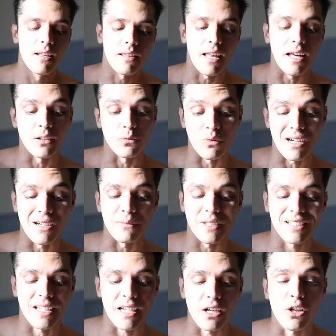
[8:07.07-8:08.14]
That is what I'm
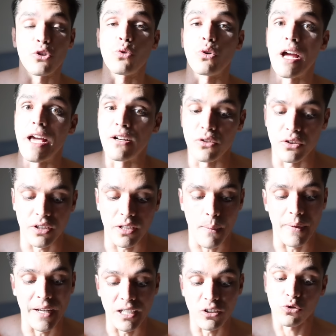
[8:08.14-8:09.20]
seeing your energy
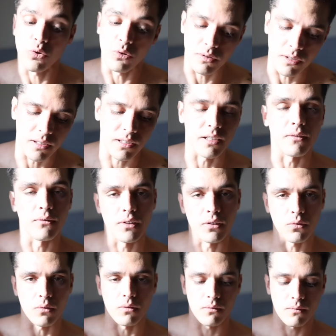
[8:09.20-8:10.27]
being towards this
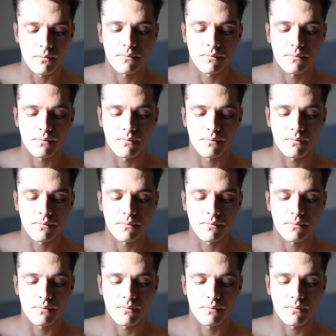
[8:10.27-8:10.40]
individual.